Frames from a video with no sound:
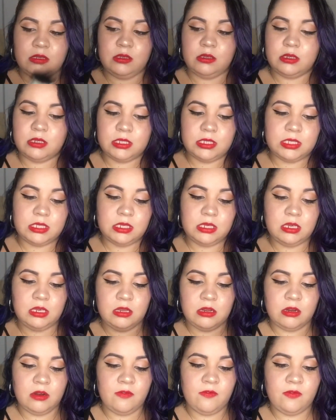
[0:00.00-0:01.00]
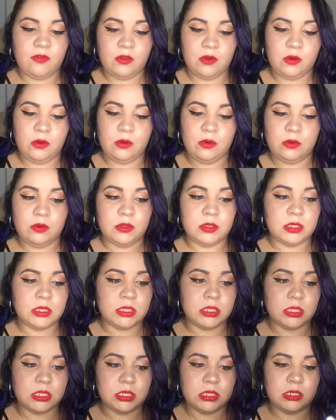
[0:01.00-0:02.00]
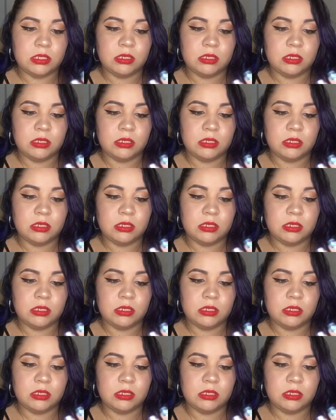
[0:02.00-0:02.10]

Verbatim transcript: You can see here of those.